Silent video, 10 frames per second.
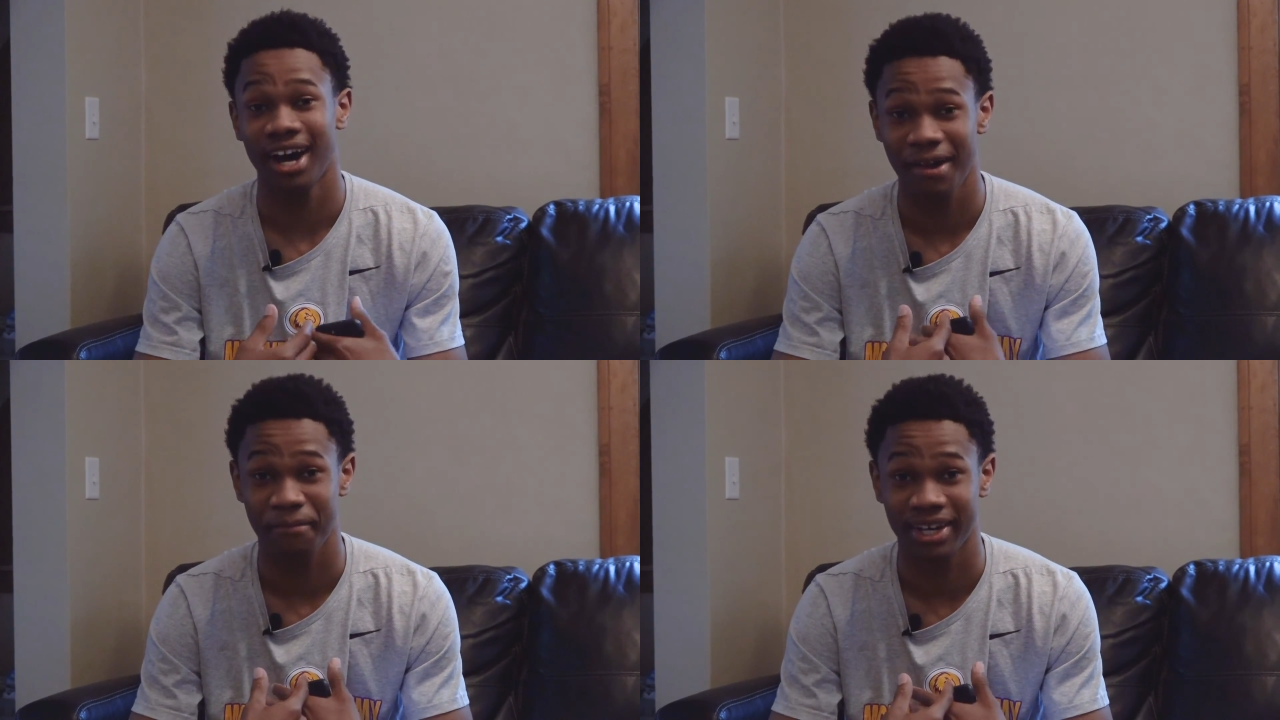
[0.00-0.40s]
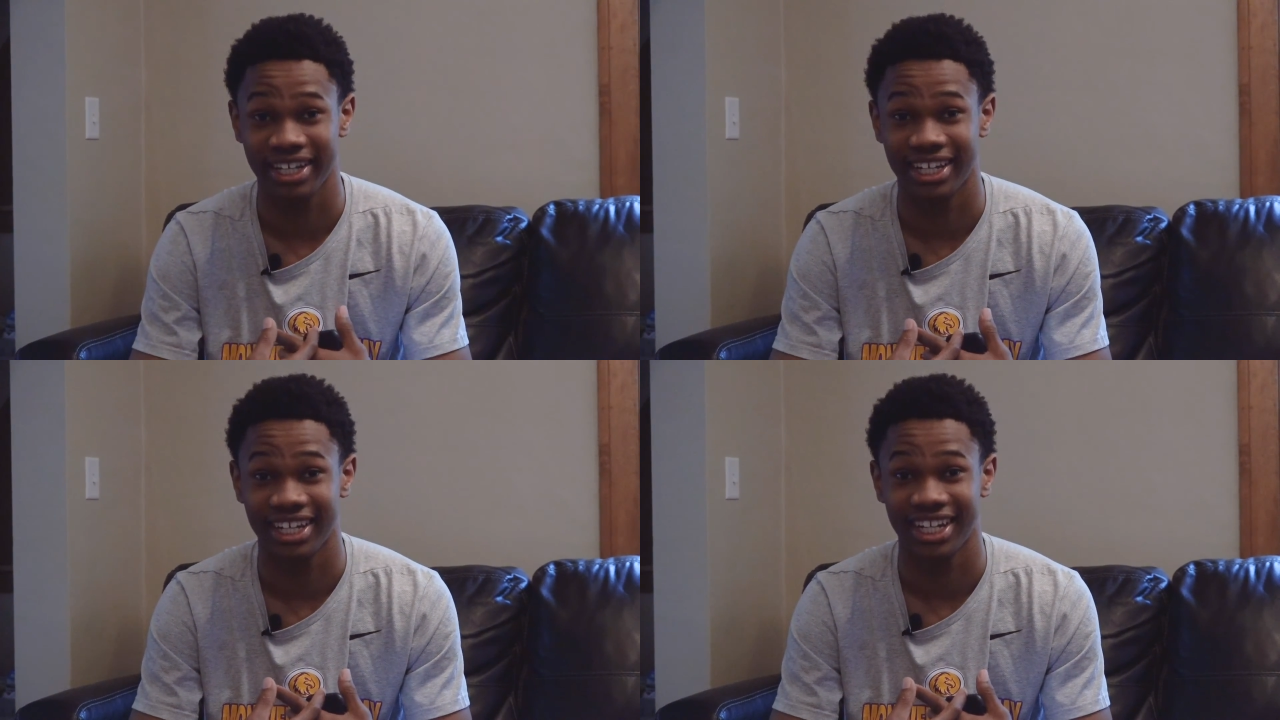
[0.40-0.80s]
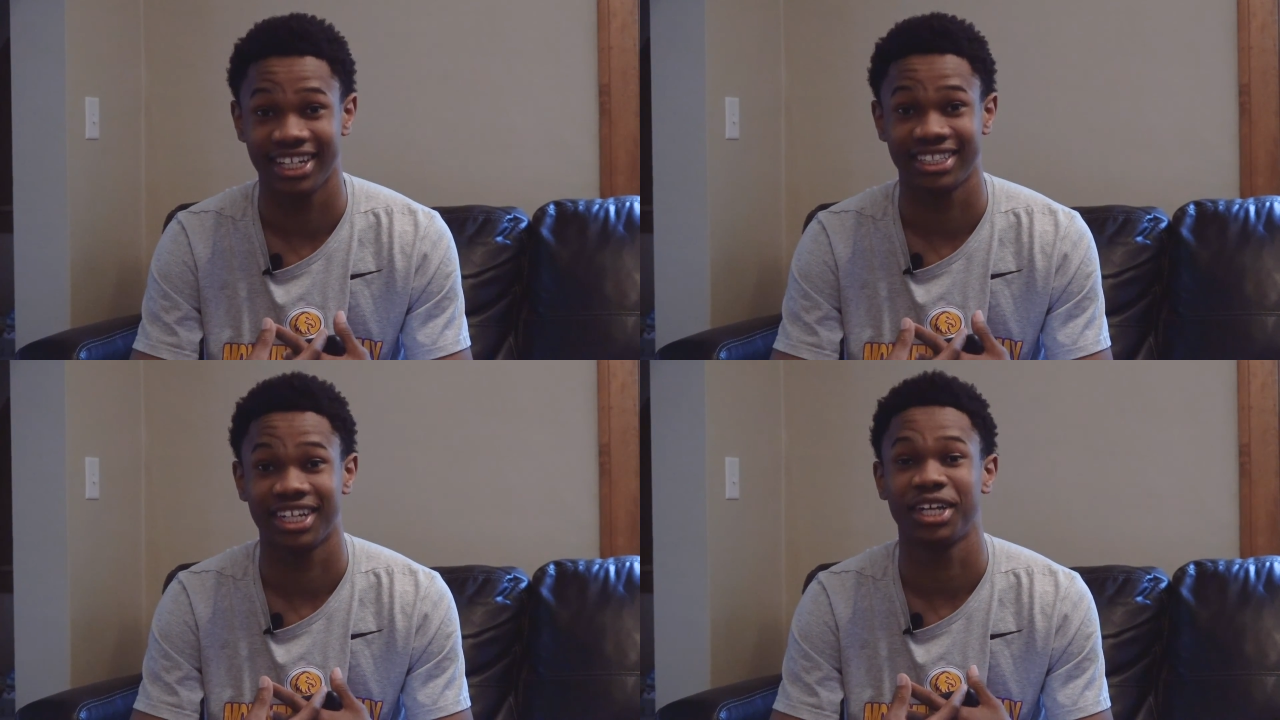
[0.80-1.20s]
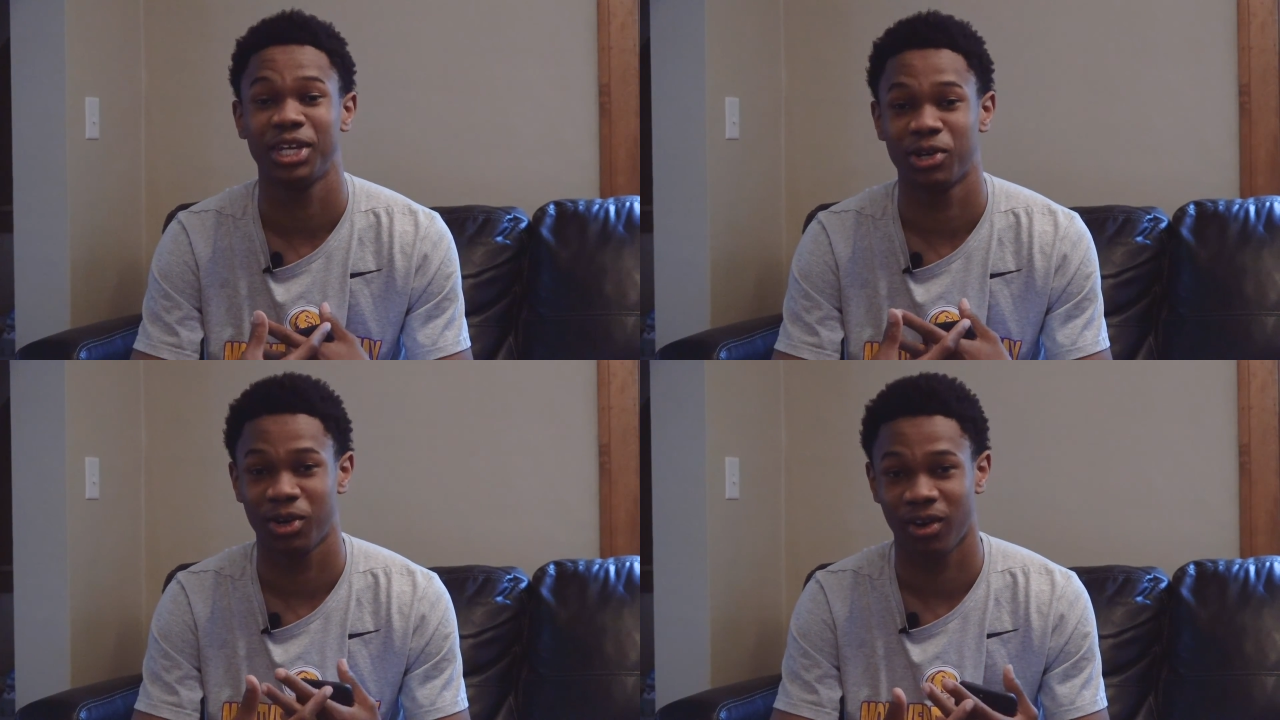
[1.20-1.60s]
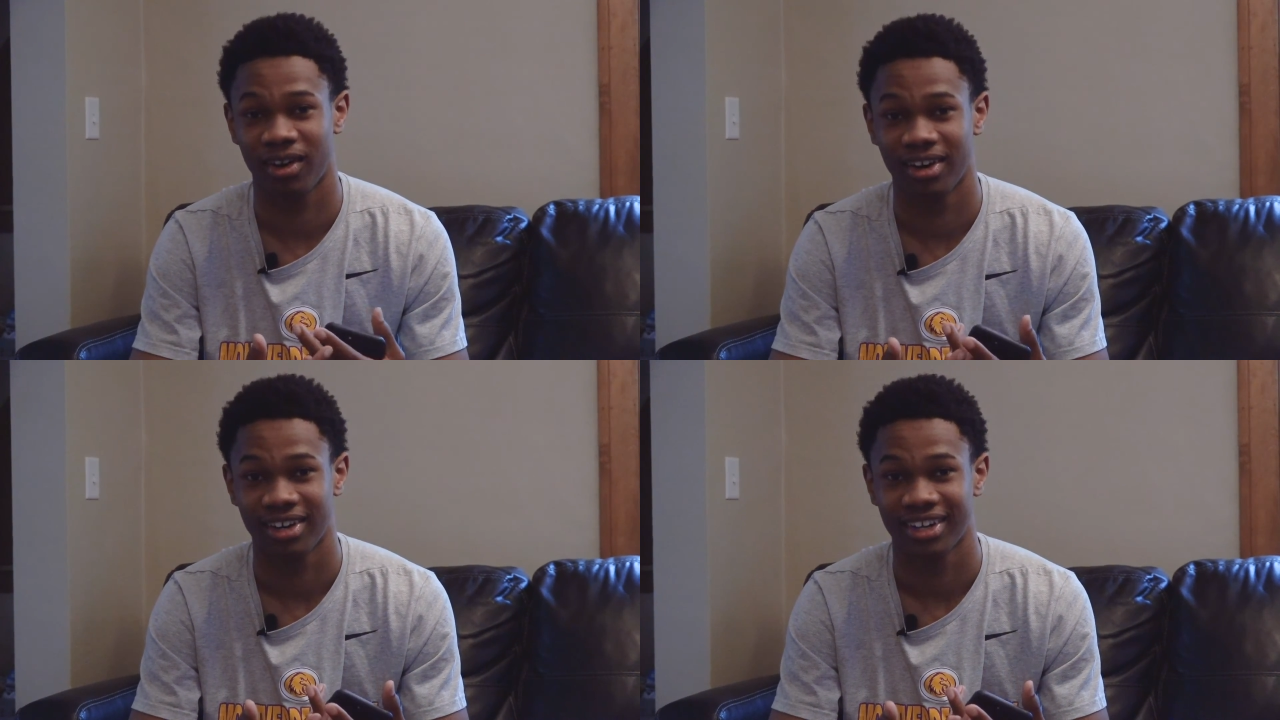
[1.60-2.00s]
In my opinion, it's
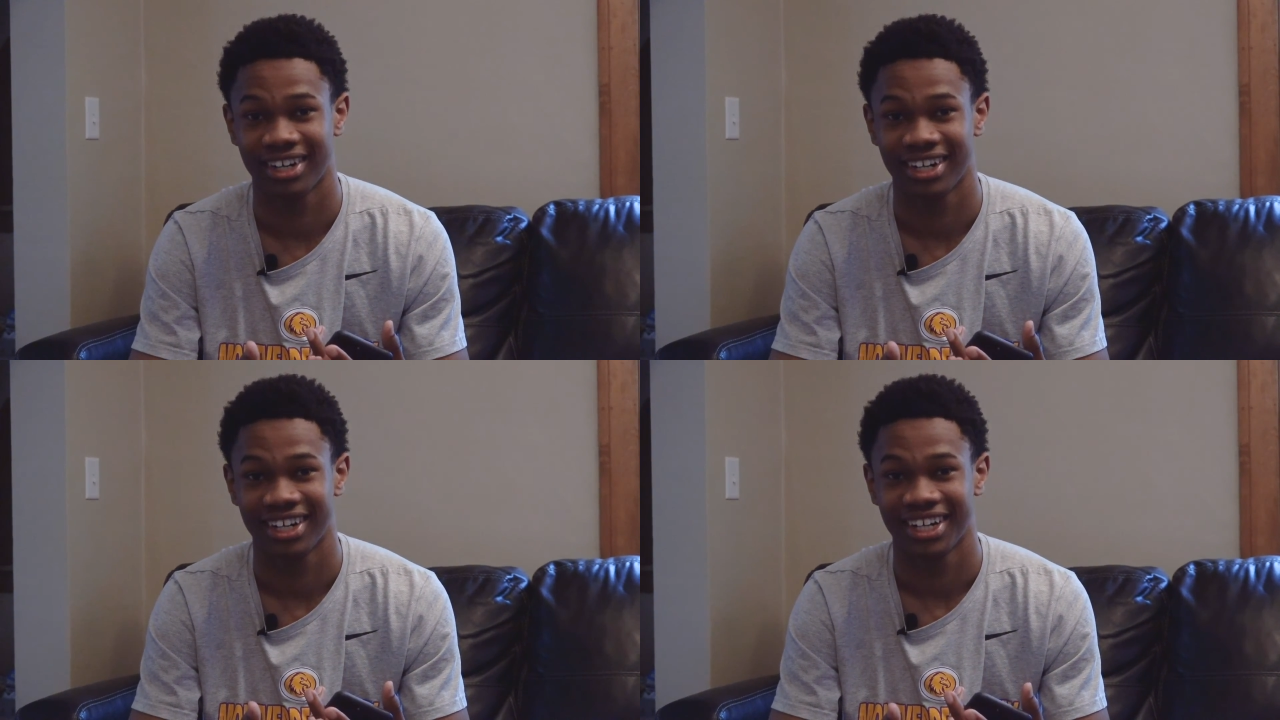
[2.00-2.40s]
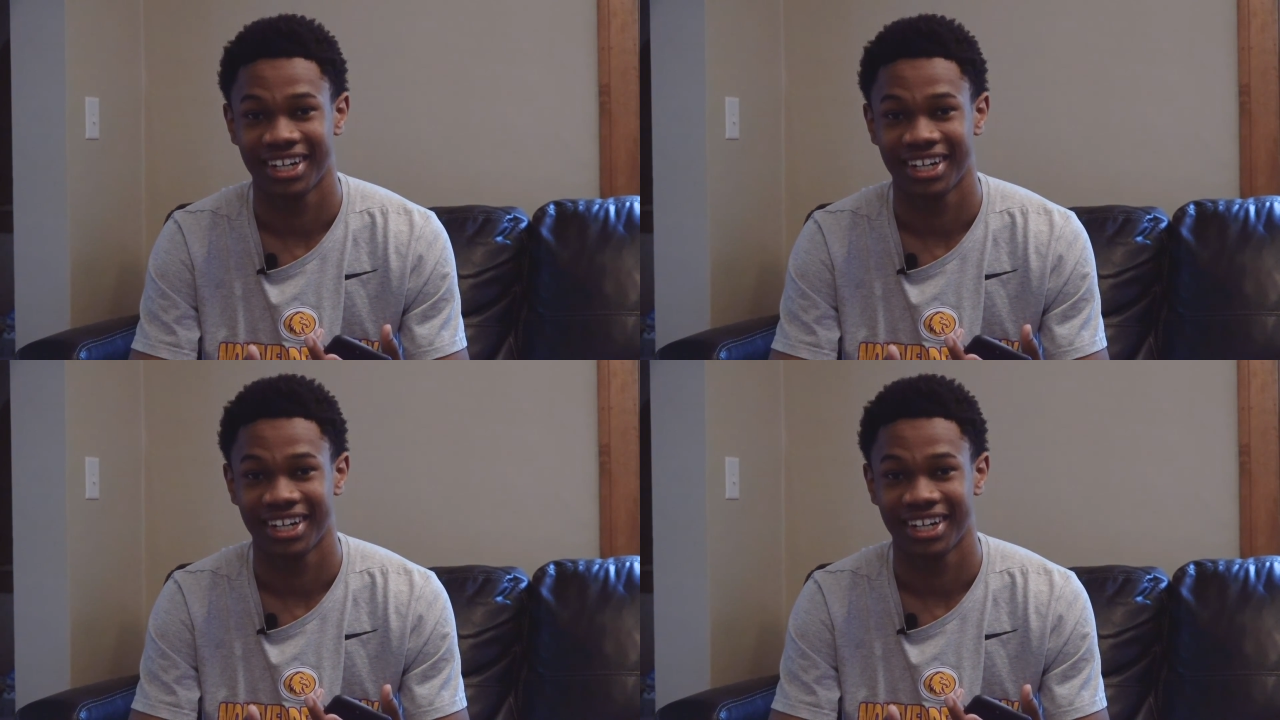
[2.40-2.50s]
Akeel Carr.